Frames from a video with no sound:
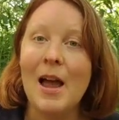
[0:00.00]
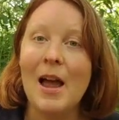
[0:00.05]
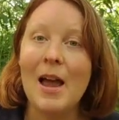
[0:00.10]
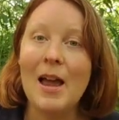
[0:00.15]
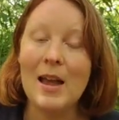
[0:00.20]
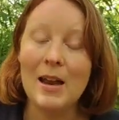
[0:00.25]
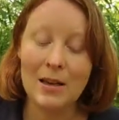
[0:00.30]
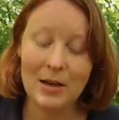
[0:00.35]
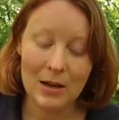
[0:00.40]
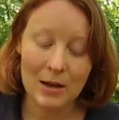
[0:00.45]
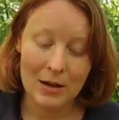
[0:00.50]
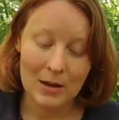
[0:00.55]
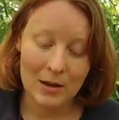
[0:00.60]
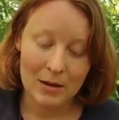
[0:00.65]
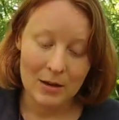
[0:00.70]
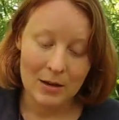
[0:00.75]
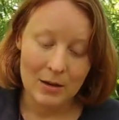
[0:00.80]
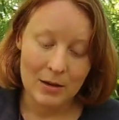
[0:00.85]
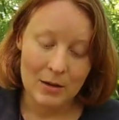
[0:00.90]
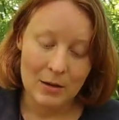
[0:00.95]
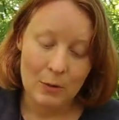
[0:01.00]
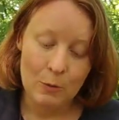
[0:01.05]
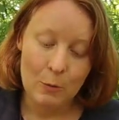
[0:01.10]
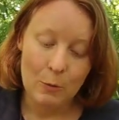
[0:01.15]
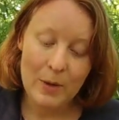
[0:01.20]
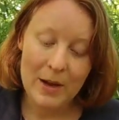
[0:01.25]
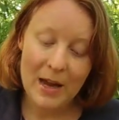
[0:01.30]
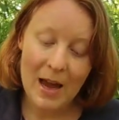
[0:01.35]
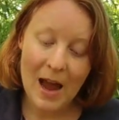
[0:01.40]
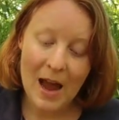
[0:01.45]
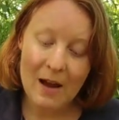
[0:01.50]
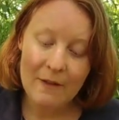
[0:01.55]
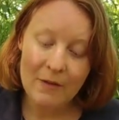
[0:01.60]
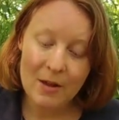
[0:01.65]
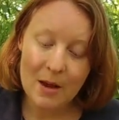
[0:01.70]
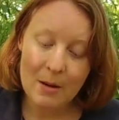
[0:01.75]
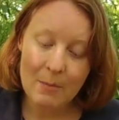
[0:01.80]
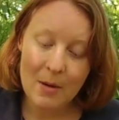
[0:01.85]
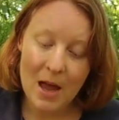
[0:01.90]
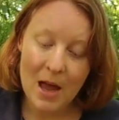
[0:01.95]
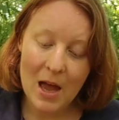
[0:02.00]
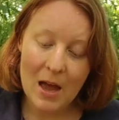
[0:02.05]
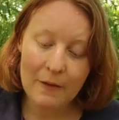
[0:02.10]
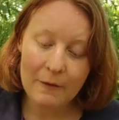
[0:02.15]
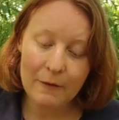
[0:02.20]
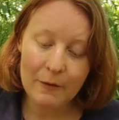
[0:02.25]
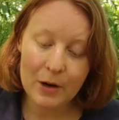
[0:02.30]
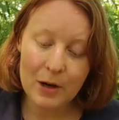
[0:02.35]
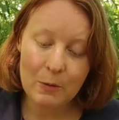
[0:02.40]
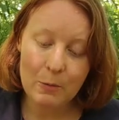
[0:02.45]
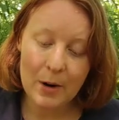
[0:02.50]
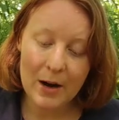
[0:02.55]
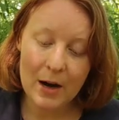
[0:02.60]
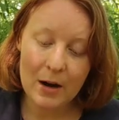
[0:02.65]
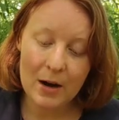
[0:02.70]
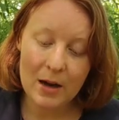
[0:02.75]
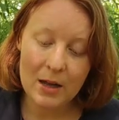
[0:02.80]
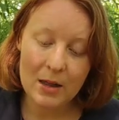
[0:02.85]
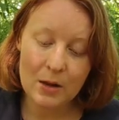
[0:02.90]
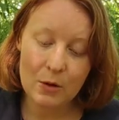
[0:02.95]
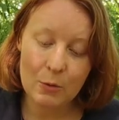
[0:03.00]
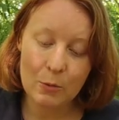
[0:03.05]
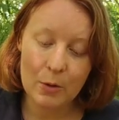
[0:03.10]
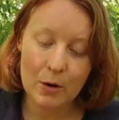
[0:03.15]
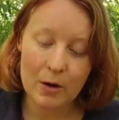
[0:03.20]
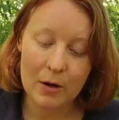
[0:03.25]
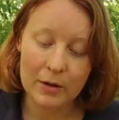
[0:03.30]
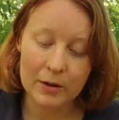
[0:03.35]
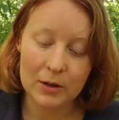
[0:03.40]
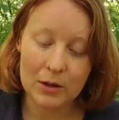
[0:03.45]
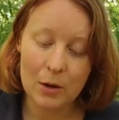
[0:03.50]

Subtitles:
And we have them everywhere in the world.